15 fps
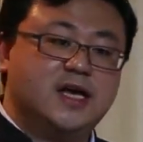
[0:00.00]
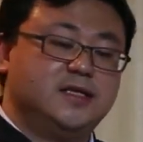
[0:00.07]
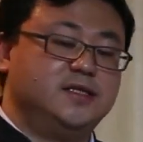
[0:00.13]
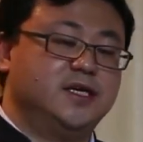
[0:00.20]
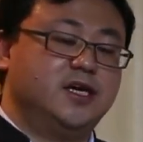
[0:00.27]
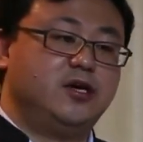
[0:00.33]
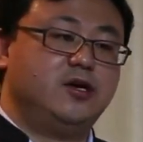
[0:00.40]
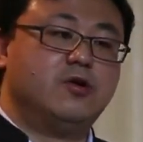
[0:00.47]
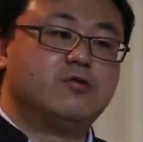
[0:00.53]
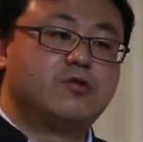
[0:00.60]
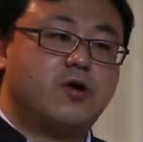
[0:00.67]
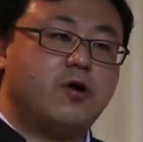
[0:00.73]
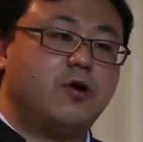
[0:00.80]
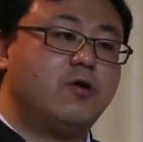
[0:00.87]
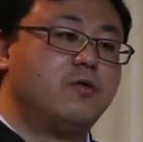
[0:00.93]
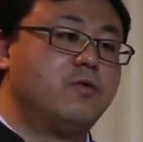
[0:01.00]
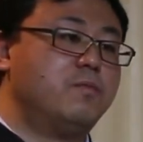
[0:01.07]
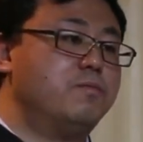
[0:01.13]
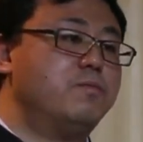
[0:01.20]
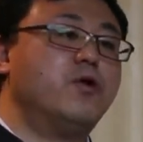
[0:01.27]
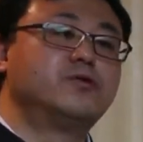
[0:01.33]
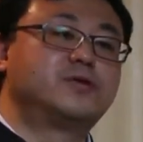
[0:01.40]
the local
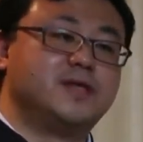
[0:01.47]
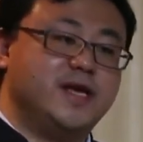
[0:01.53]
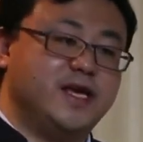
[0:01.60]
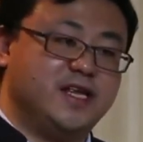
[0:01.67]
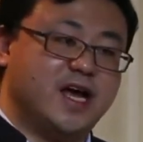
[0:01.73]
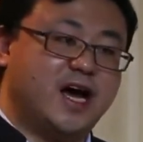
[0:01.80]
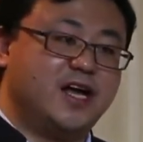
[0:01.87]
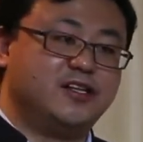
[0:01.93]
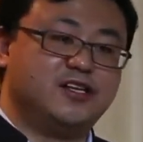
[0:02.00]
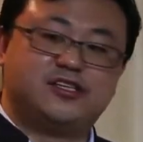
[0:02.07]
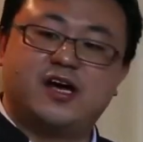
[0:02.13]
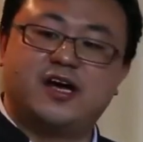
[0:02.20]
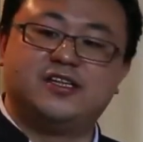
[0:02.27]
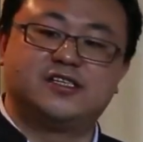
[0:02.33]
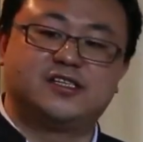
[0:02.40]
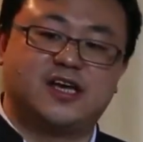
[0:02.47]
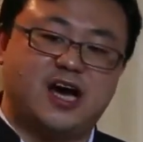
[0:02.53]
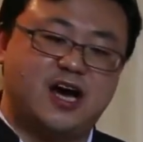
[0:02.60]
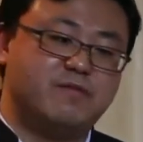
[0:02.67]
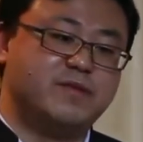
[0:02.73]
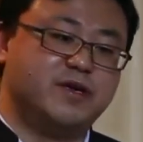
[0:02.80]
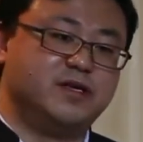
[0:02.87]
Muslim and the Chinese
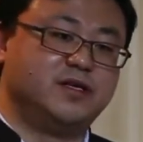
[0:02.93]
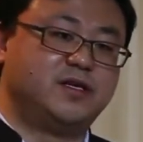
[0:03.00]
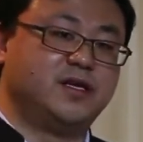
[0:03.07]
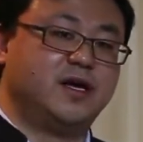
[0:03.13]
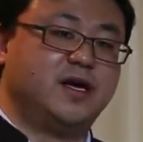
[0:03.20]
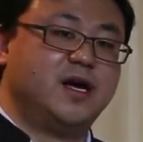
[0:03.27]
government